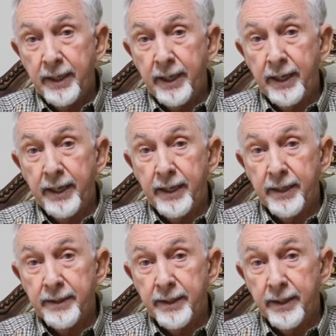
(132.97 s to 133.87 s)

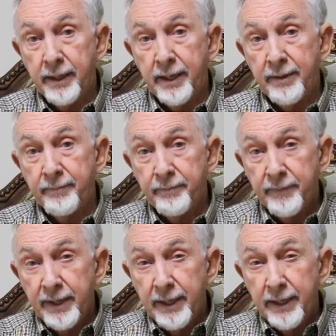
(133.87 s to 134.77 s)
and I'm
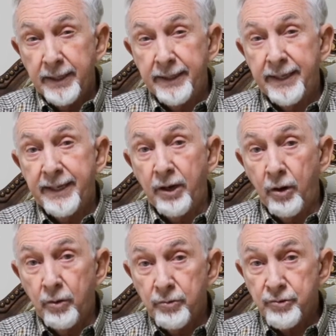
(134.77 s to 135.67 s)
getting
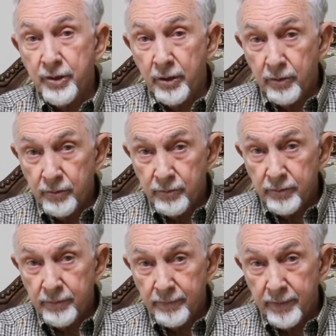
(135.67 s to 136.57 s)
ozone,